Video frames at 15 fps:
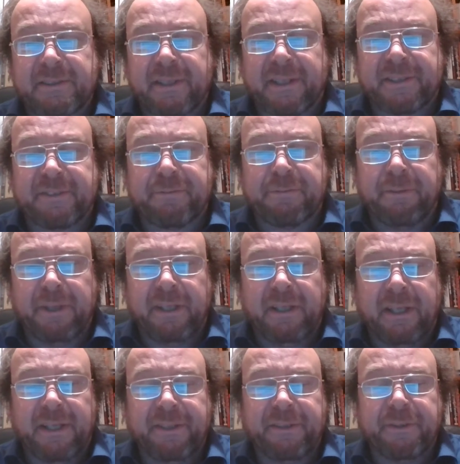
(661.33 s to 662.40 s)
tax-free,
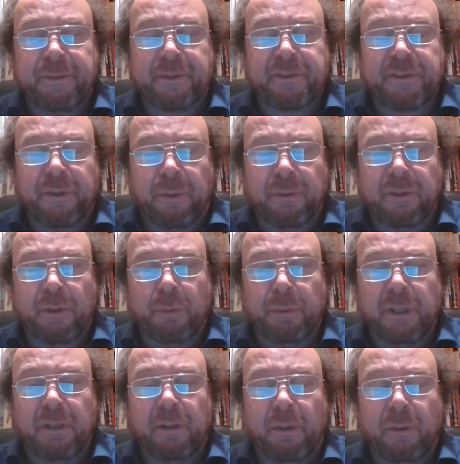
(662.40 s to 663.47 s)
and your total will